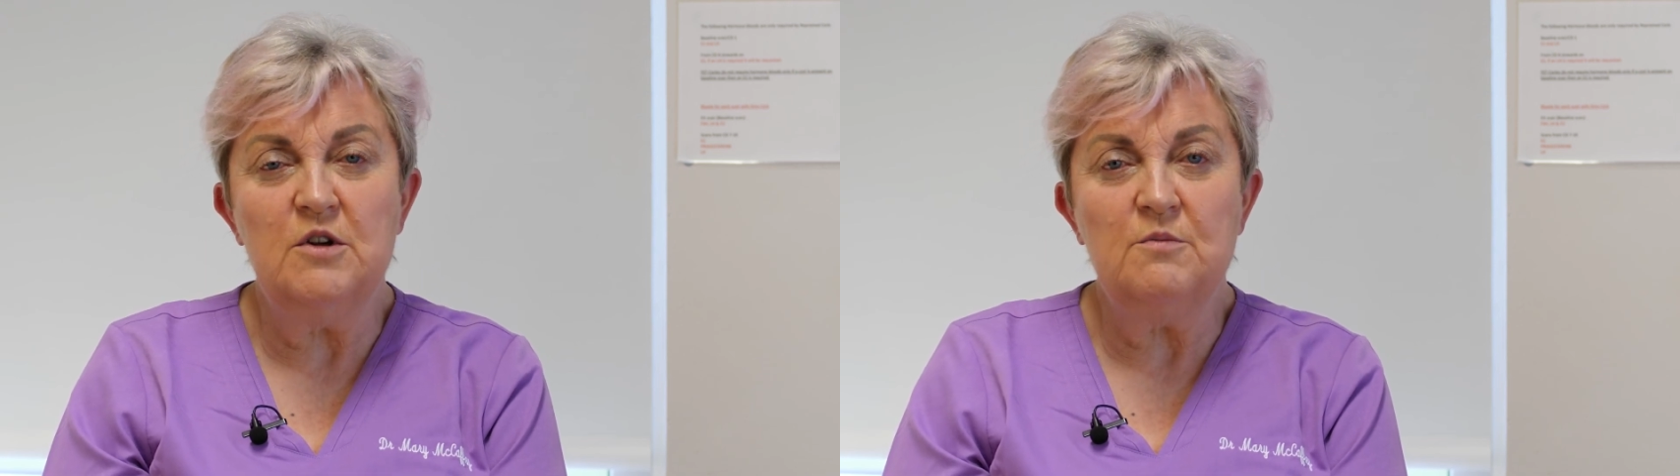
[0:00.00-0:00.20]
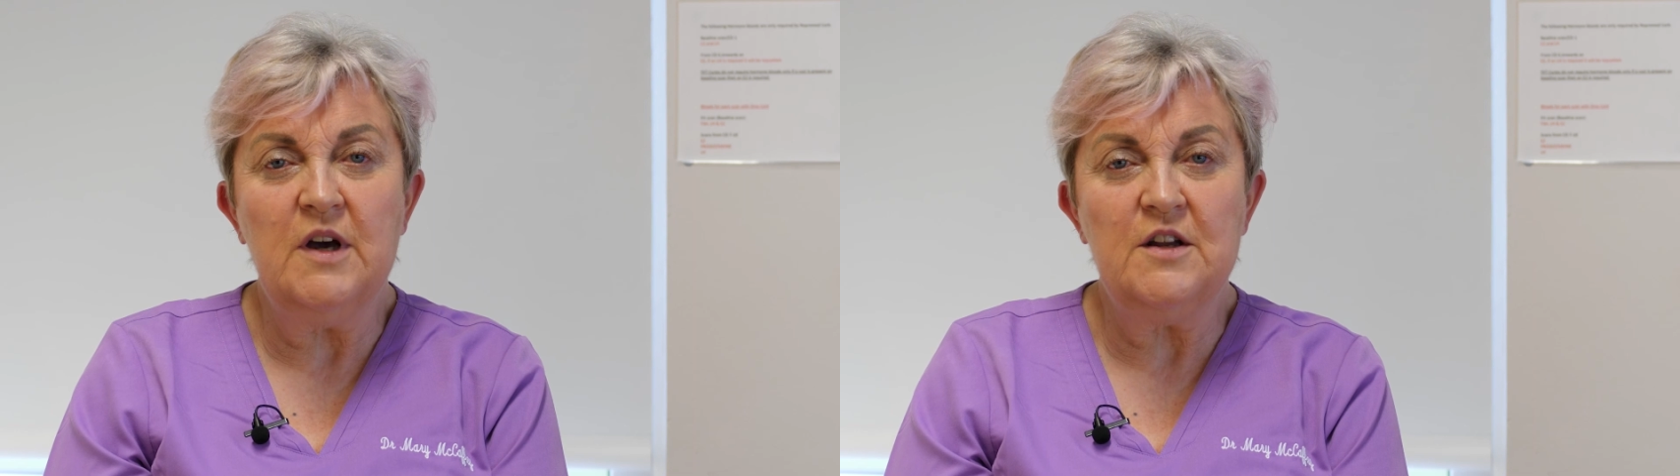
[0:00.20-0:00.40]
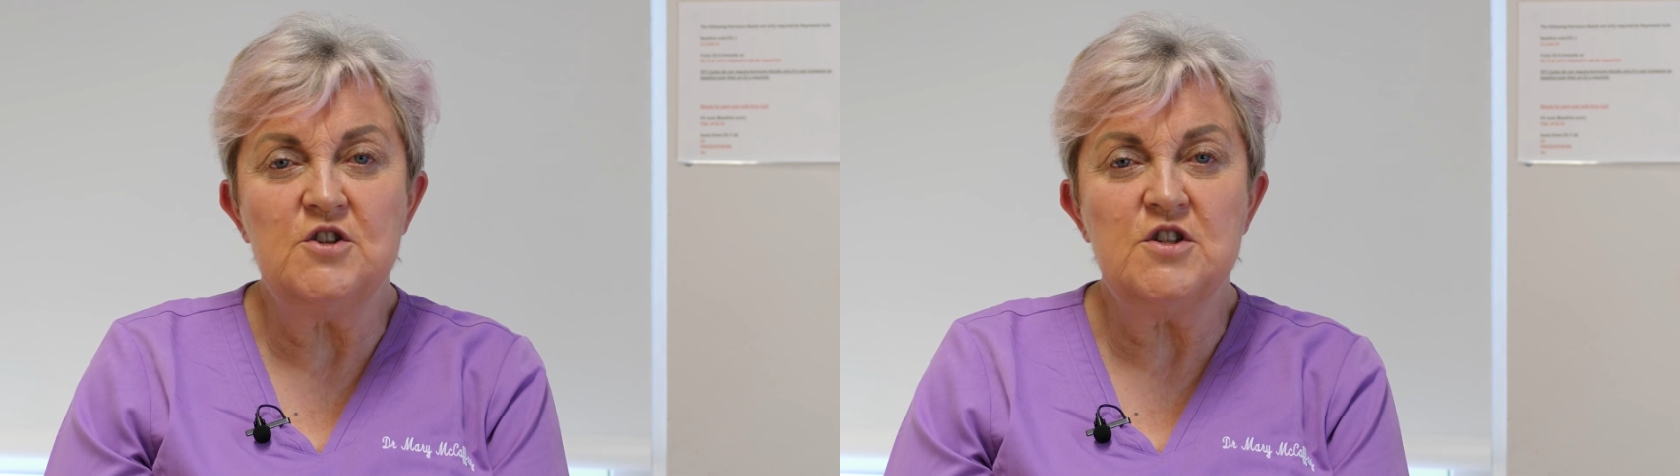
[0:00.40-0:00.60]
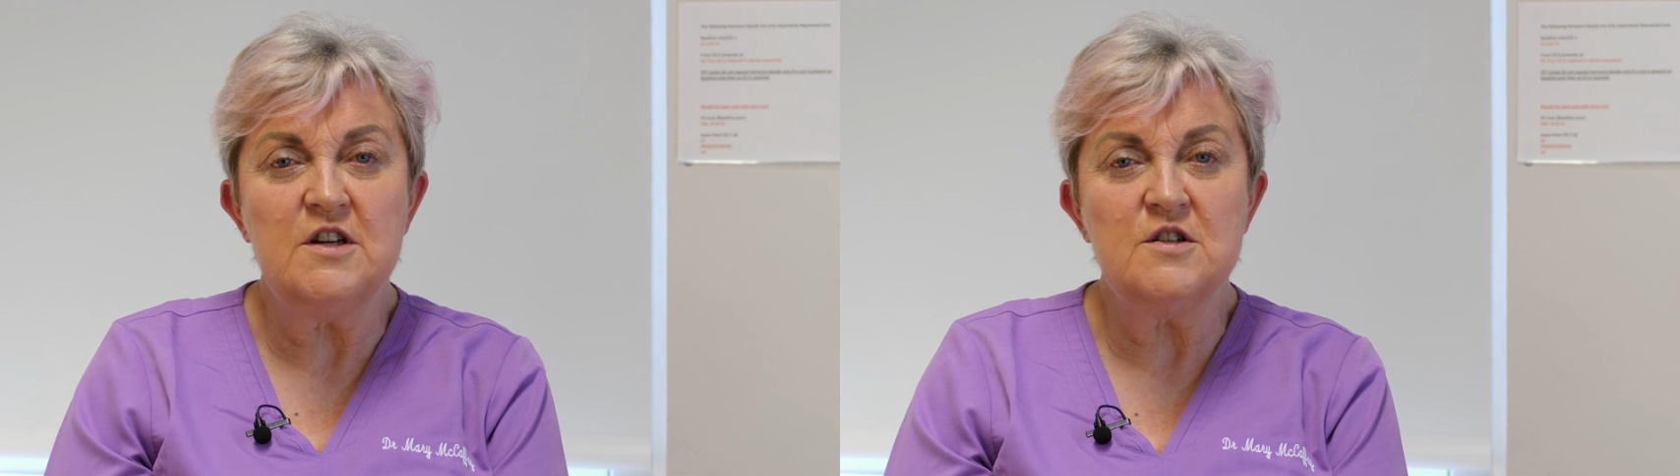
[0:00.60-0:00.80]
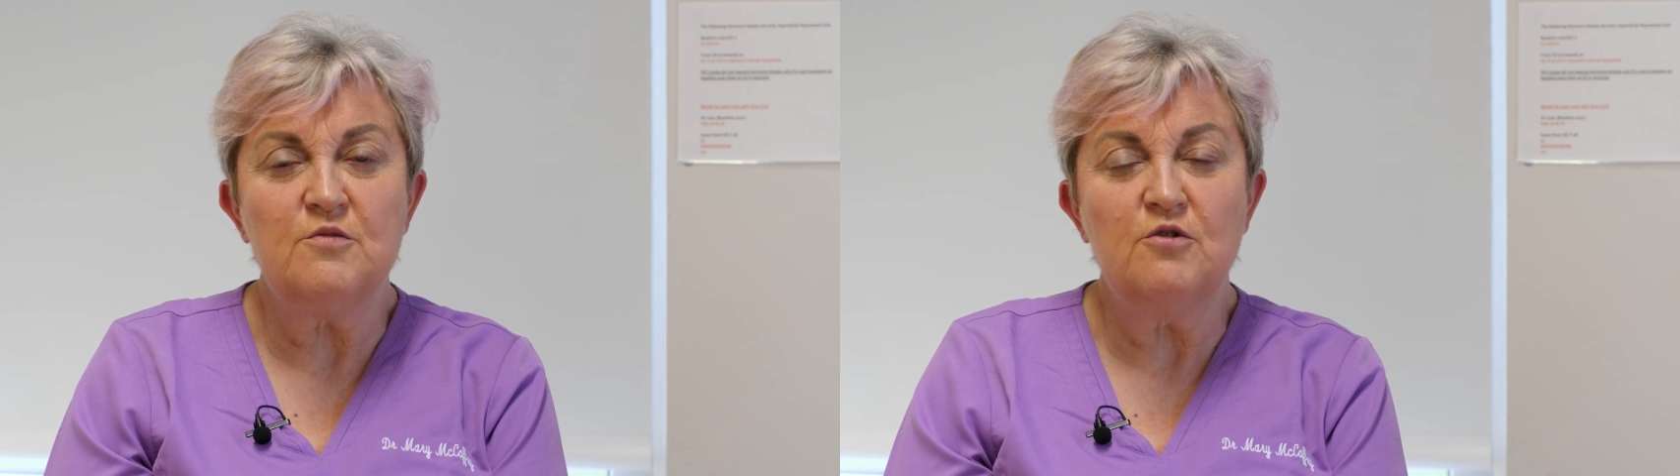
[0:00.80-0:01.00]
we'd manage
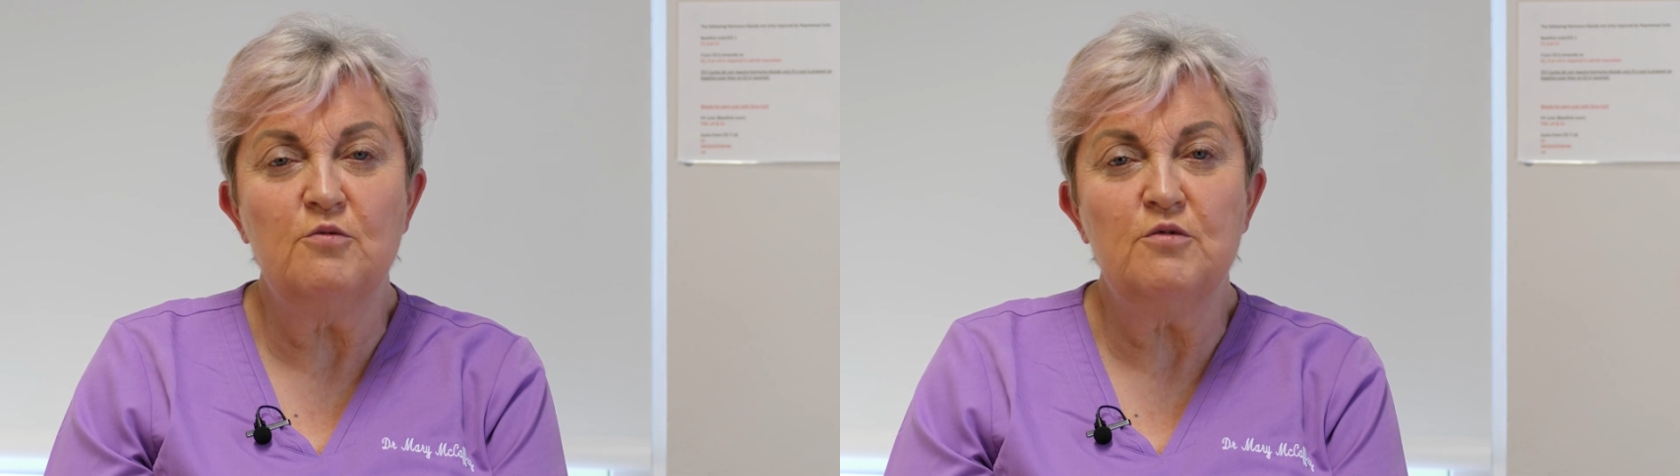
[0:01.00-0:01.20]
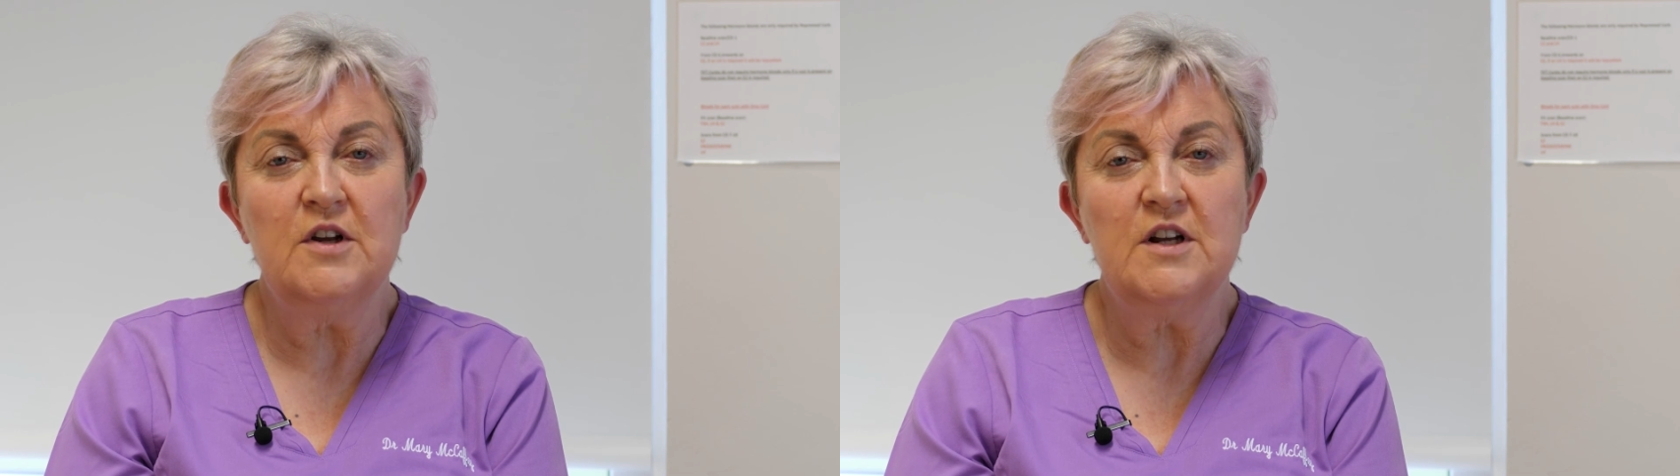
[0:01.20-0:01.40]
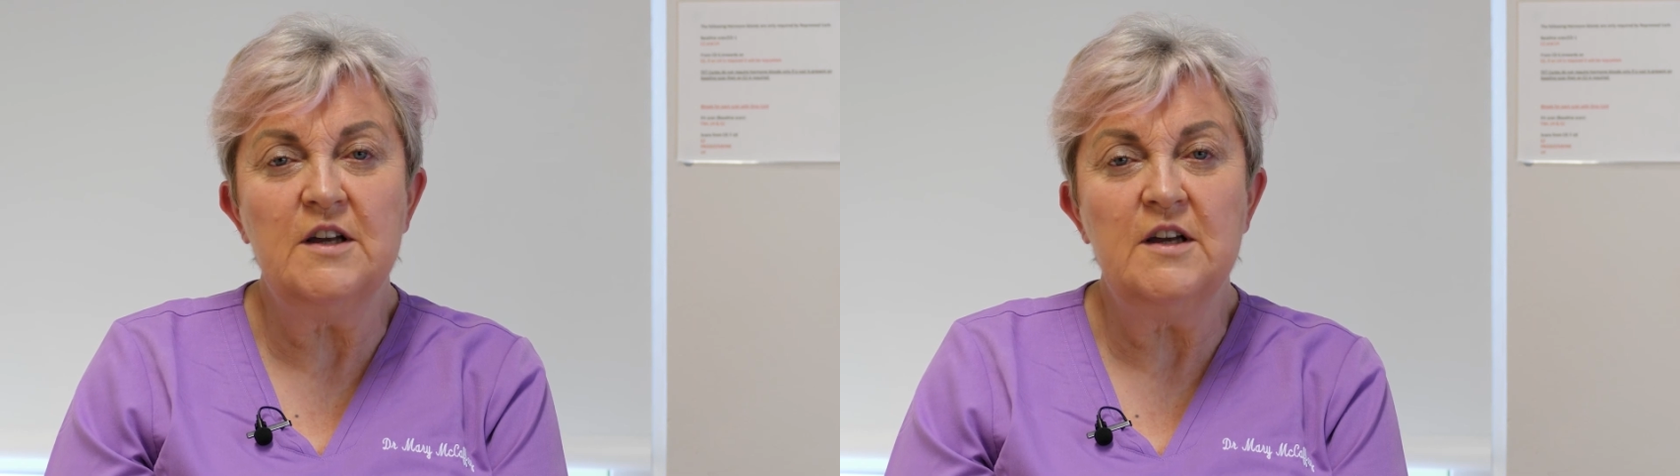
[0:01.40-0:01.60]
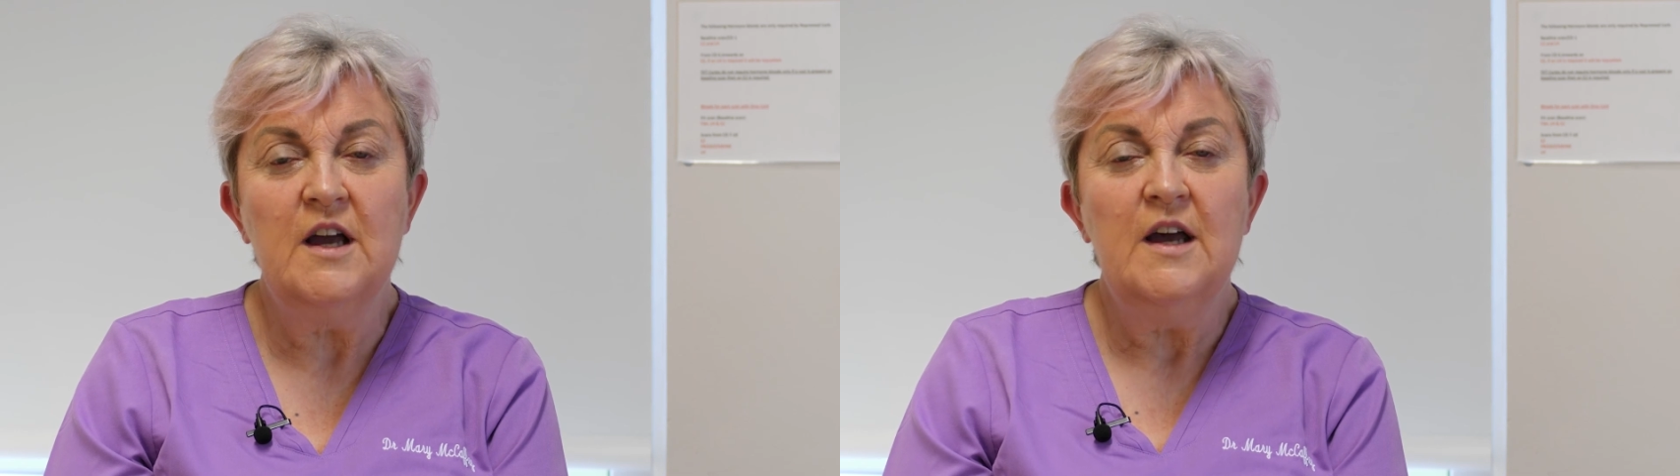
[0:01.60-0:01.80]
that appropriately.